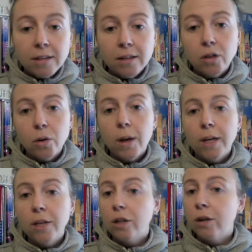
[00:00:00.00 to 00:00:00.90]

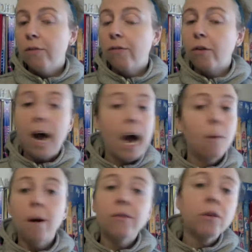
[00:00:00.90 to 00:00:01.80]
situation for
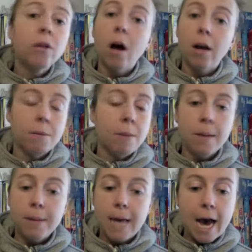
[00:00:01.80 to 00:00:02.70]
however long it
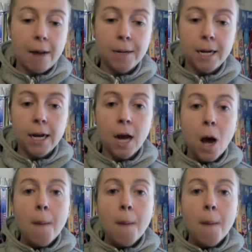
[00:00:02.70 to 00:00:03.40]
may be happening,